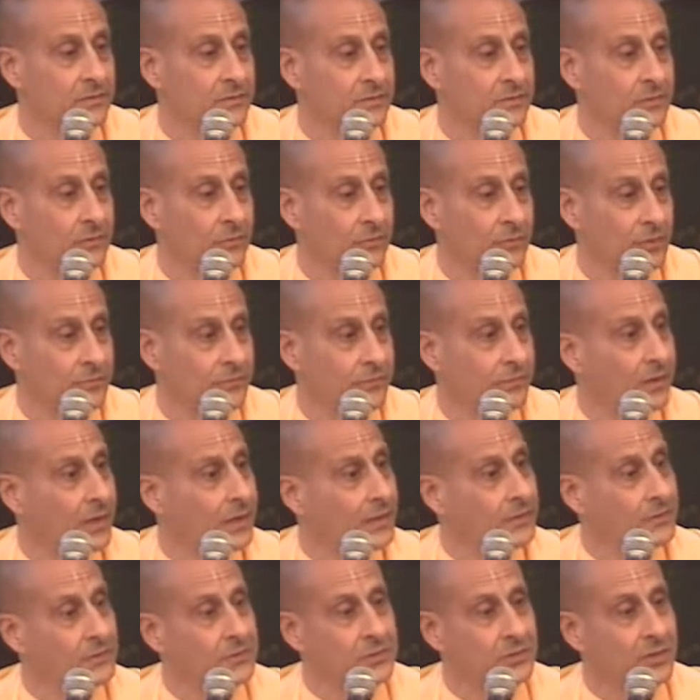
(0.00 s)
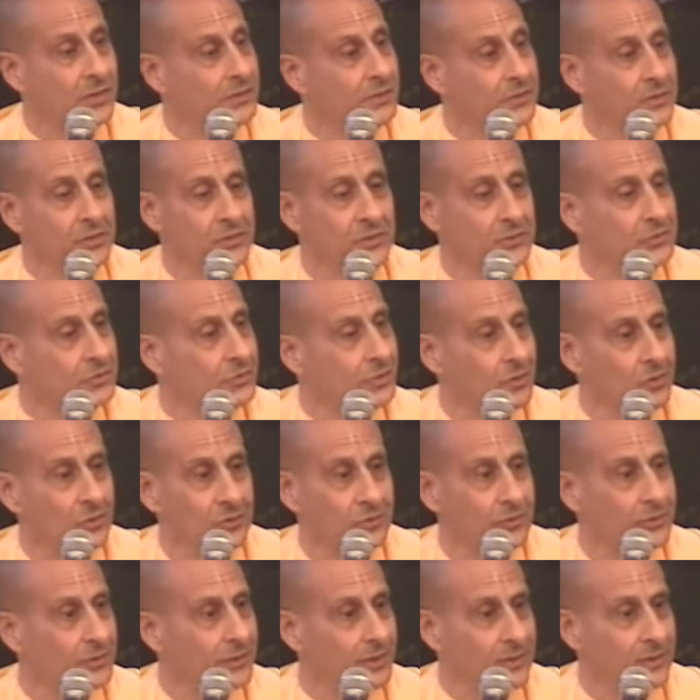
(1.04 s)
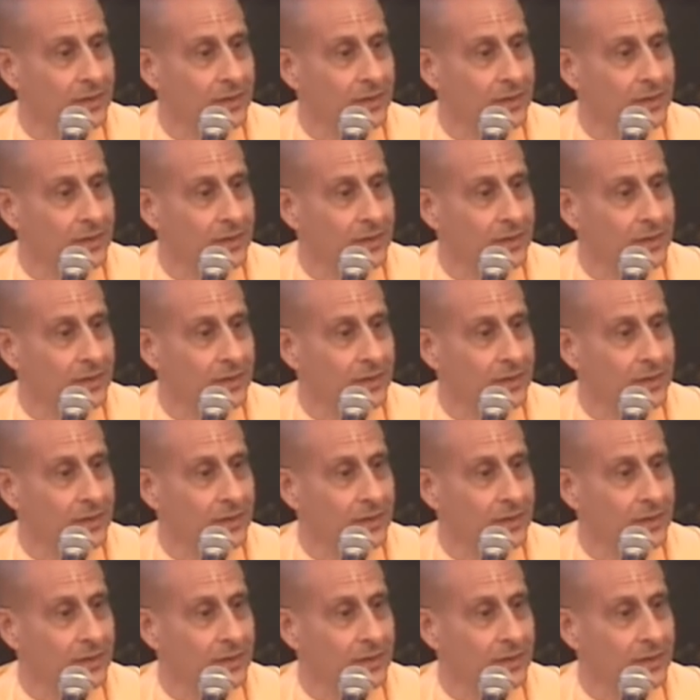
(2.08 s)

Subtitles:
So when fire is under control,